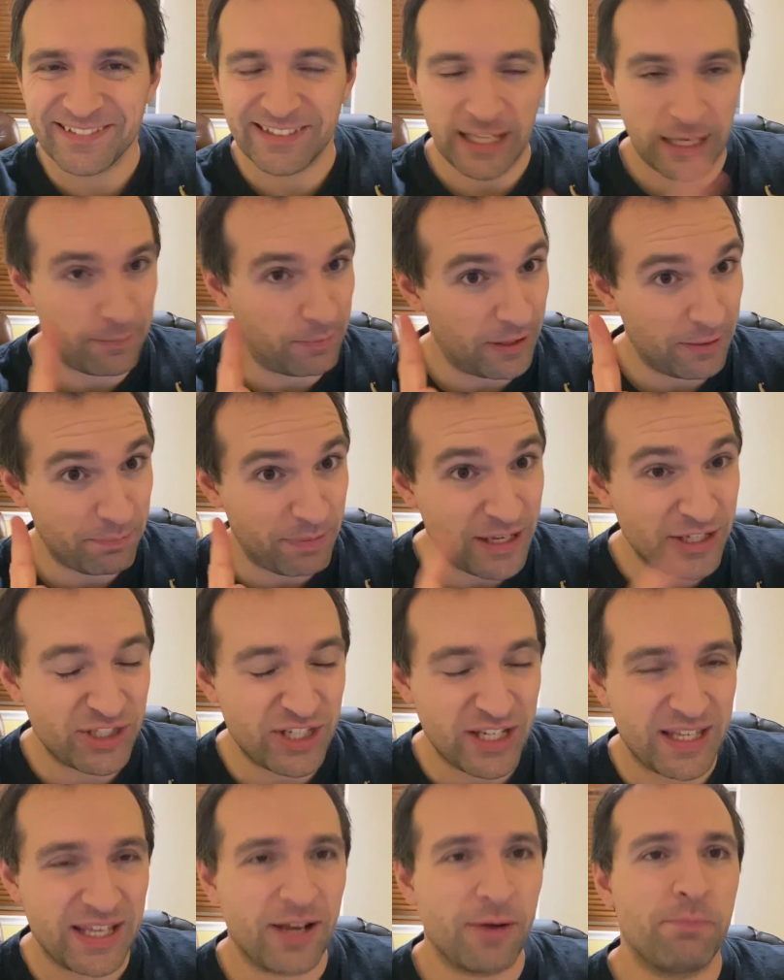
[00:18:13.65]
Keeping a
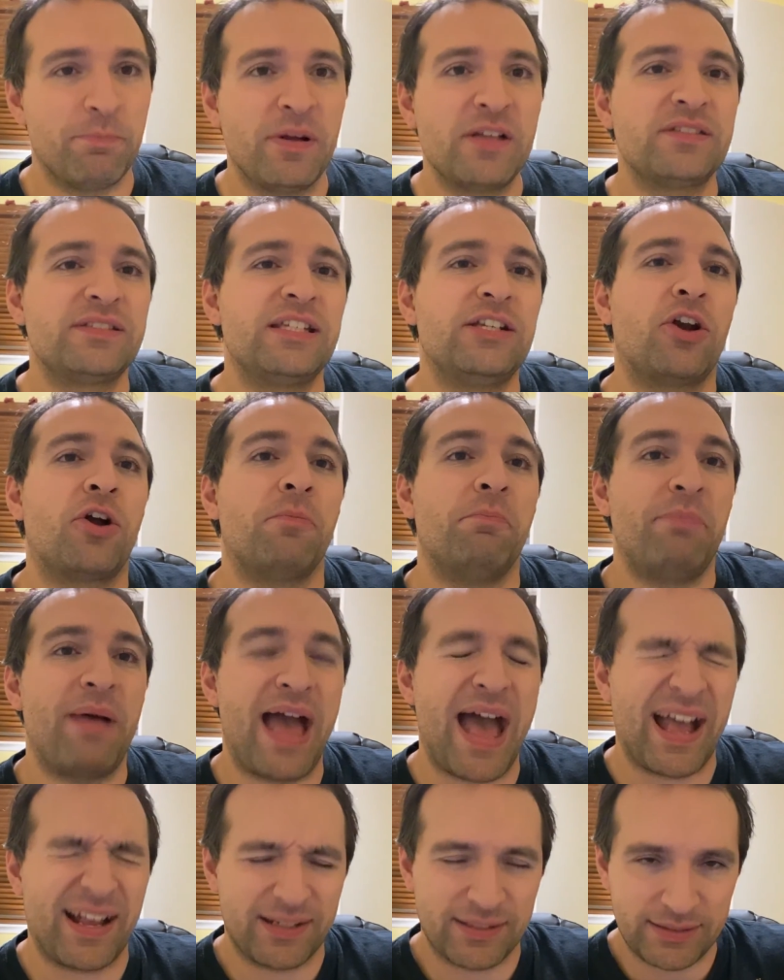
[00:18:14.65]
PG here. Busting our
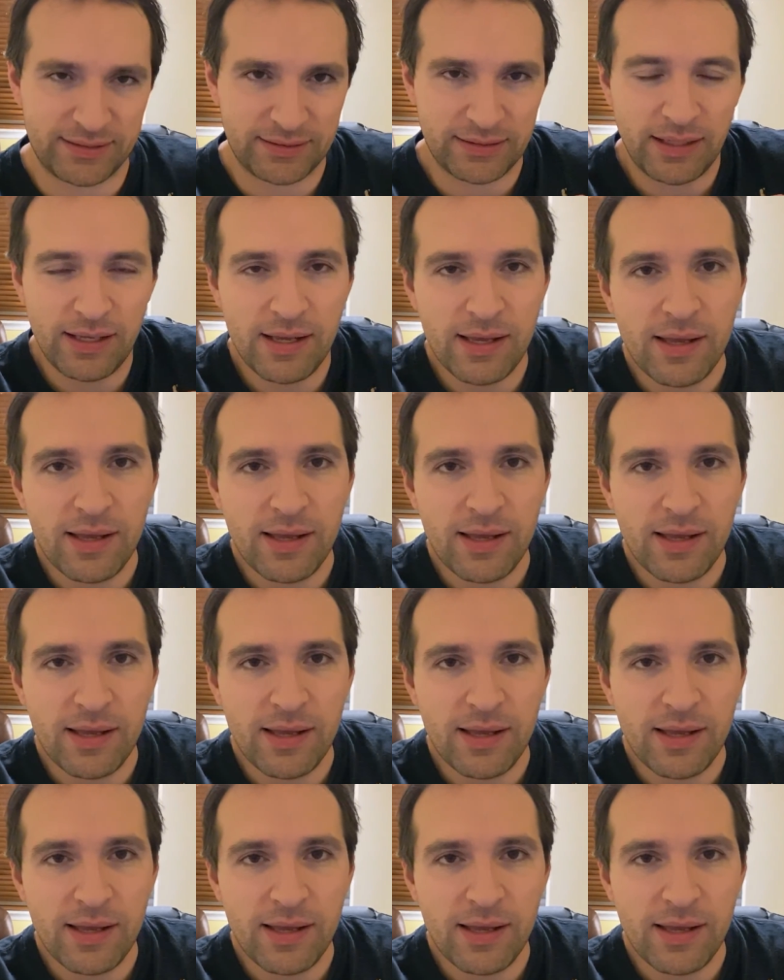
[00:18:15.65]
backs